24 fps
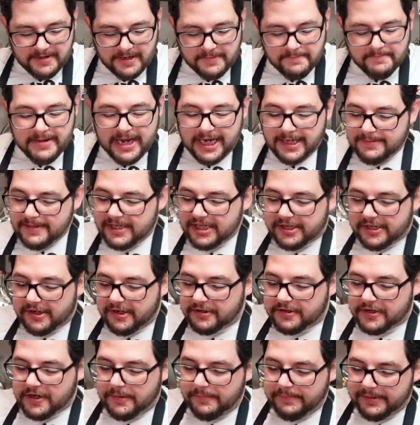Maybe
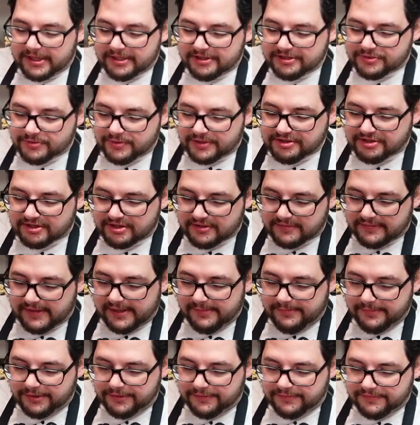Cocoa Bitters wasn't the
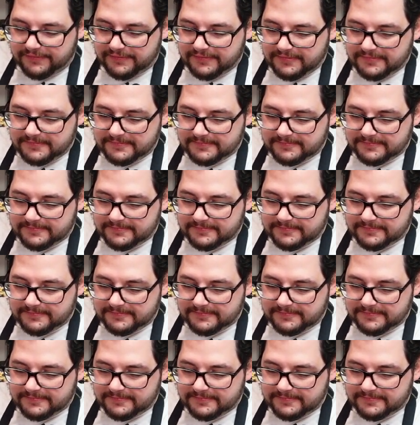right move.